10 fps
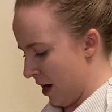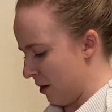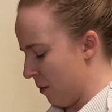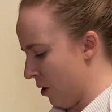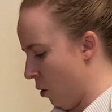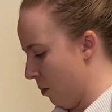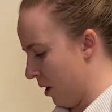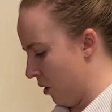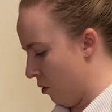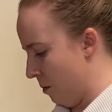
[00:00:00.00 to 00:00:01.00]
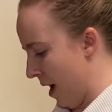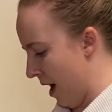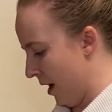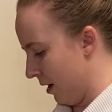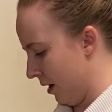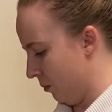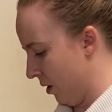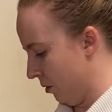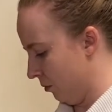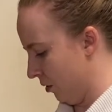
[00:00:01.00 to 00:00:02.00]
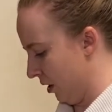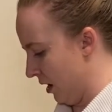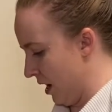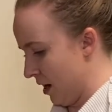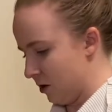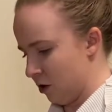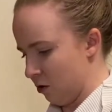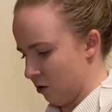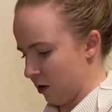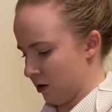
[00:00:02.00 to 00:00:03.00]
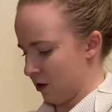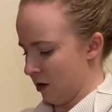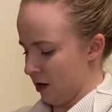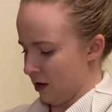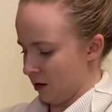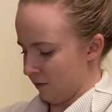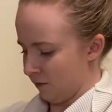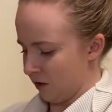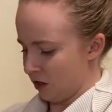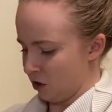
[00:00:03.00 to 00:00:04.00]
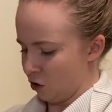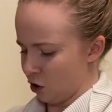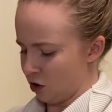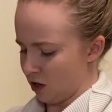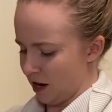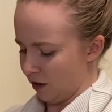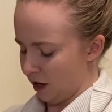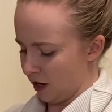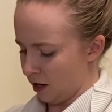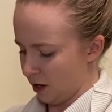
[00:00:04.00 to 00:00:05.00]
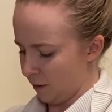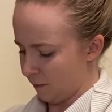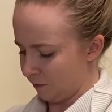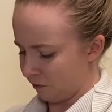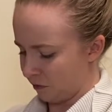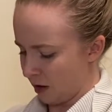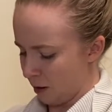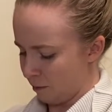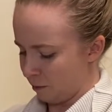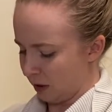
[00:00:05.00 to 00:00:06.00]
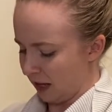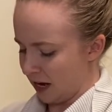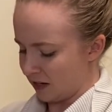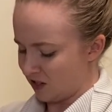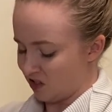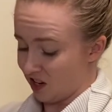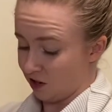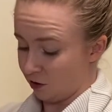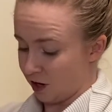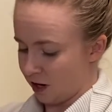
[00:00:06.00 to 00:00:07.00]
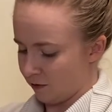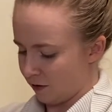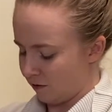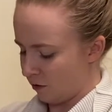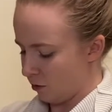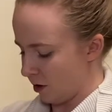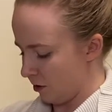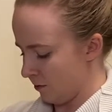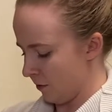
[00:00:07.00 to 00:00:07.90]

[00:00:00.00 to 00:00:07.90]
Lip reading: I didn't want to open a new bag, and we don't really need to because this is just kind of like plate scenery, if you will,